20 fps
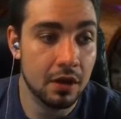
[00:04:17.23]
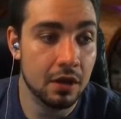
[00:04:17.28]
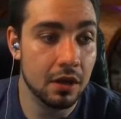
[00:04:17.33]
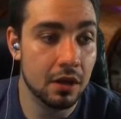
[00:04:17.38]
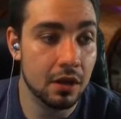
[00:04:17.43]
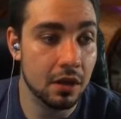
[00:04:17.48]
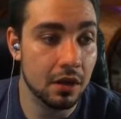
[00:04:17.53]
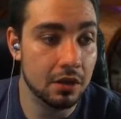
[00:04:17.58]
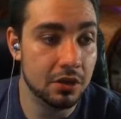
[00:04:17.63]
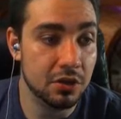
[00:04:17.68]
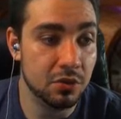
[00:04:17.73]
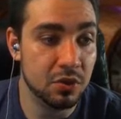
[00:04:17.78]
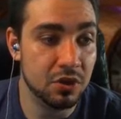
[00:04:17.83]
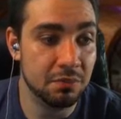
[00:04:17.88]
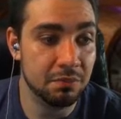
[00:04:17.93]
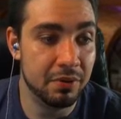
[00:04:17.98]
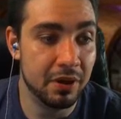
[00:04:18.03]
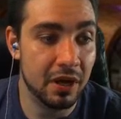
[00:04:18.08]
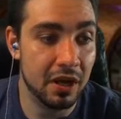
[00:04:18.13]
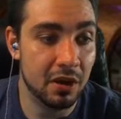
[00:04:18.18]
And you
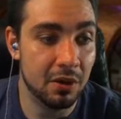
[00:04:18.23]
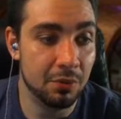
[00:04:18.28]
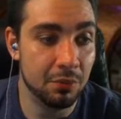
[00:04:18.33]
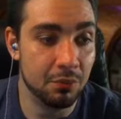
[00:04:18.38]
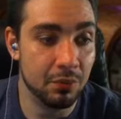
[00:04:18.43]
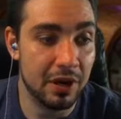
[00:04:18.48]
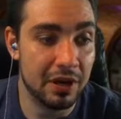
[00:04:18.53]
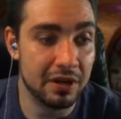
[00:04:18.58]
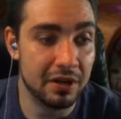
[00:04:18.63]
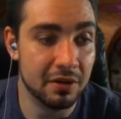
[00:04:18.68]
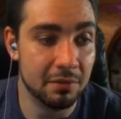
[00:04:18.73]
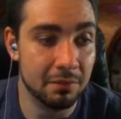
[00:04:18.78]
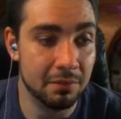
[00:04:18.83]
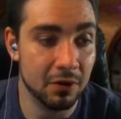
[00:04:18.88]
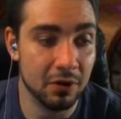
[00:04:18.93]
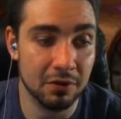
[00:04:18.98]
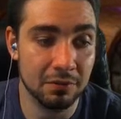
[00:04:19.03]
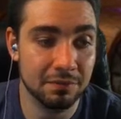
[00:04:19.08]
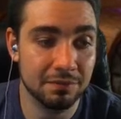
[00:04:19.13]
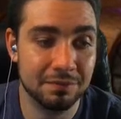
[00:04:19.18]
can pay red and
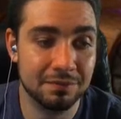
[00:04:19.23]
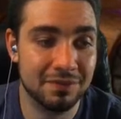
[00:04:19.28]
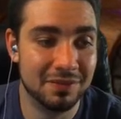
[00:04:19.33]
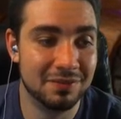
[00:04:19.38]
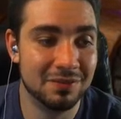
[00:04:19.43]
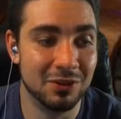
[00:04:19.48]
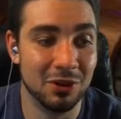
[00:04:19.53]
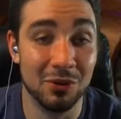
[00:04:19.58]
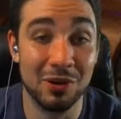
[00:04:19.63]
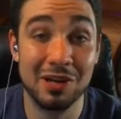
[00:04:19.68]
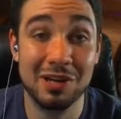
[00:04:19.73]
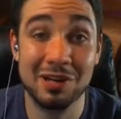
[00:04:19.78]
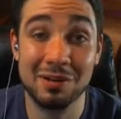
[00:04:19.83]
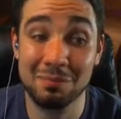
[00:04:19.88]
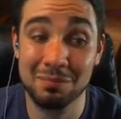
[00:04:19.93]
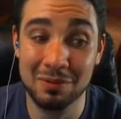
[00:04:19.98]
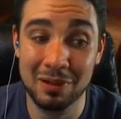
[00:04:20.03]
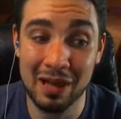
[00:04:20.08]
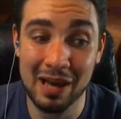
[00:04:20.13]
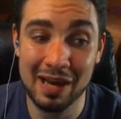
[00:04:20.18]
or green and a
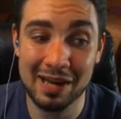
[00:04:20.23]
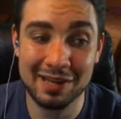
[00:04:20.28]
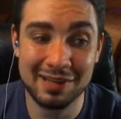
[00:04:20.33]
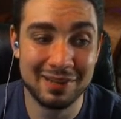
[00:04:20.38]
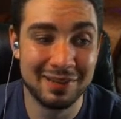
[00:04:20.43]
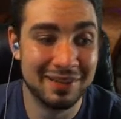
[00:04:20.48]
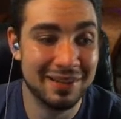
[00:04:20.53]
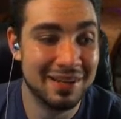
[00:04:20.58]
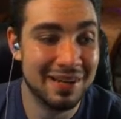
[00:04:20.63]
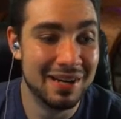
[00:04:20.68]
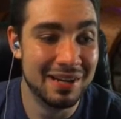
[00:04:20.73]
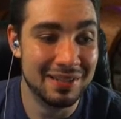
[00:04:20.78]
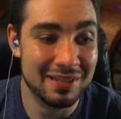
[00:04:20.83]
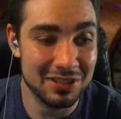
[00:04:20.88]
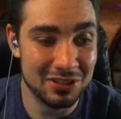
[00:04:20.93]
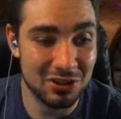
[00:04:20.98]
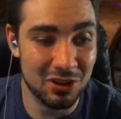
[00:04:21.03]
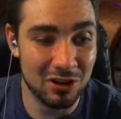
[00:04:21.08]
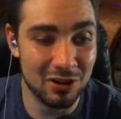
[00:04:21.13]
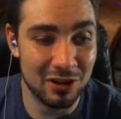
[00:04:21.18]
black,
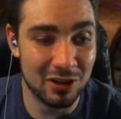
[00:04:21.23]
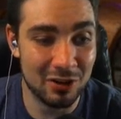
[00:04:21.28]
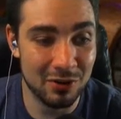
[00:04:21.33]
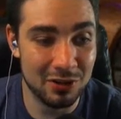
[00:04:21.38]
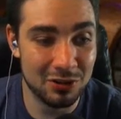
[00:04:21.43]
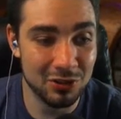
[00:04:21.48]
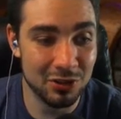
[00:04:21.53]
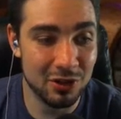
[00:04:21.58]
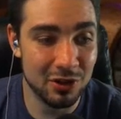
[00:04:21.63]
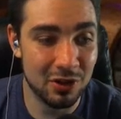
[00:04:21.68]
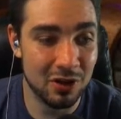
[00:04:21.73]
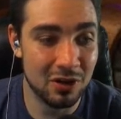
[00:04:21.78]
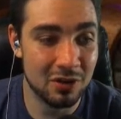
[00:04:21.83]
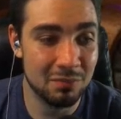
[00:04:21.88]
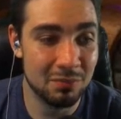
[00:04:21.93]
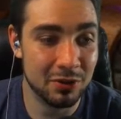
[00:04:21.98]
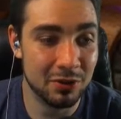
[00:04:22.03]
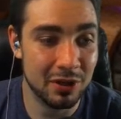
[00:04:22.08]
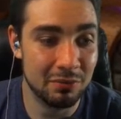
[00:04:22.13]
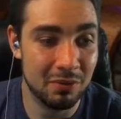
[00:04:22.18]
discard a creature
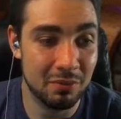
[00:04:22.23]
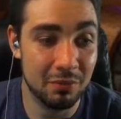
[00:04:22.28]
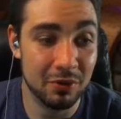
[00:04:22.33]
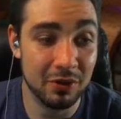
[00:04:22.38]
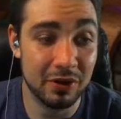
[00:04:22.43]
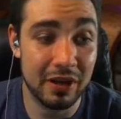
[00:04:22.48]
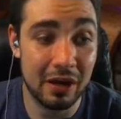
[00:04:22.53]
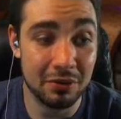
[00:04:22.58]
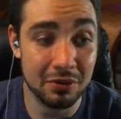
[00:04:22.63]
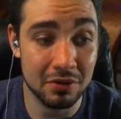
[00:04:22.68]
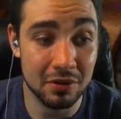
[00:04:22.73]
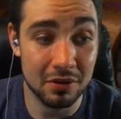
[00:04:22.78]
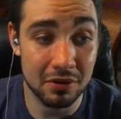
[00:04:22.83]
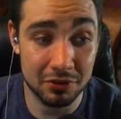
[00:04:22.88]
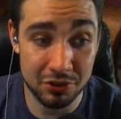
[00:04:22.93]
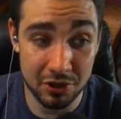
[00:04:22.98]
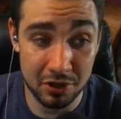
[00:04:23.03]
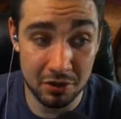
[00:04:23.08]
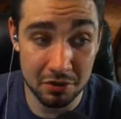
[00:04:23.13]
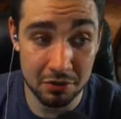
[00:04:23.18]
card, put a 1/1 counter on
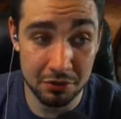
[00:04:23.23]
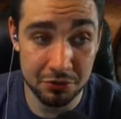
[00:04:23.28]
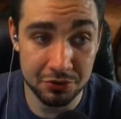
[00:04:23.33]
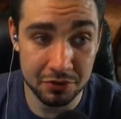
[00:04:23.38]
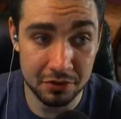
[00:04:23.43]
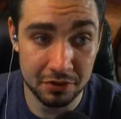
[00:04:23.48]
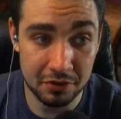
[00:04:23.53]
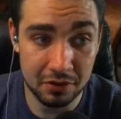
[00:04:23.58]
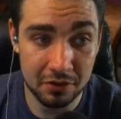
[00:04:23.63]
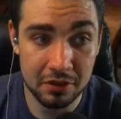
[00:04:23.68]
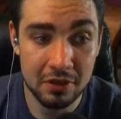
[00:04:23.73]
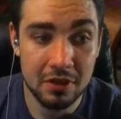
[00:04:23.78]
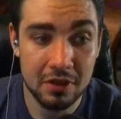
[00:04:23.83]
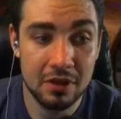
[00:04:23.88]
Charnel Troll.